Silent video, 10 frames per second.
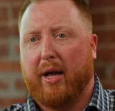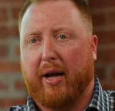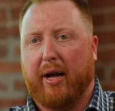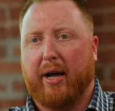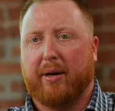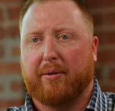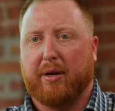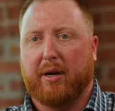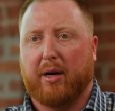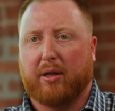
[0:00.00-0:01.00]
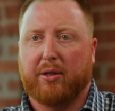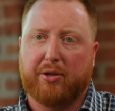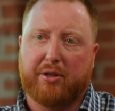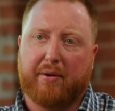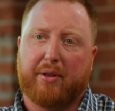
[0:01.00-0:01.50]
and
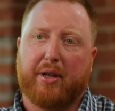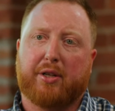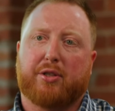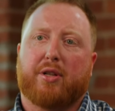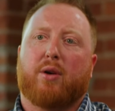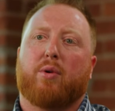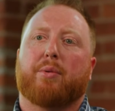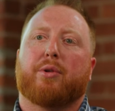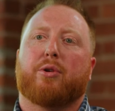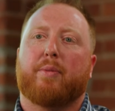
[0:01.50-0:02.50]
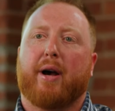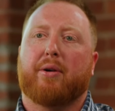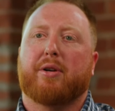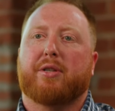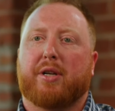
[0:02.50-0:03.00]
clears everything, so that way when the new
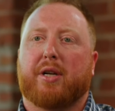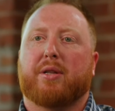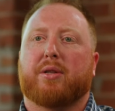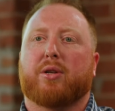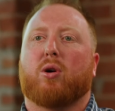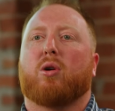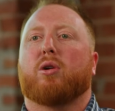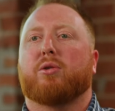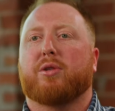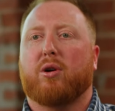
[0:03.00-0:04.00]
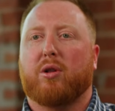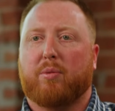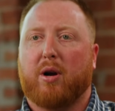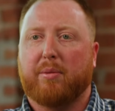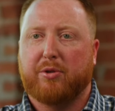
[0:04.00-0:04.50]
battery's in, the car knows that all the
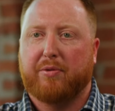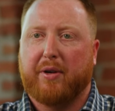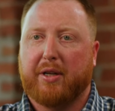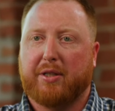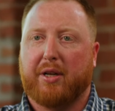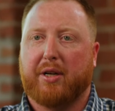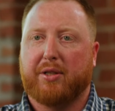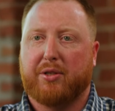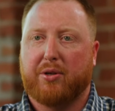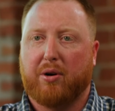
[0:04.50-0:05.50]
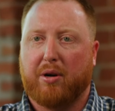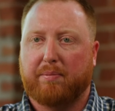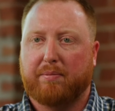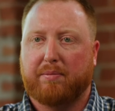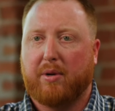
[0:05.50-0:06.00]
problems are fixed and that it can start up
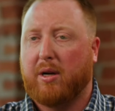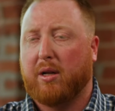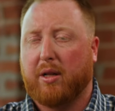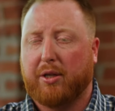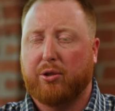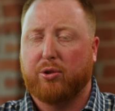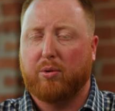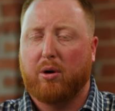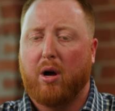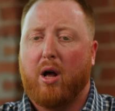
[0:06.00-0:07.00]
like usual.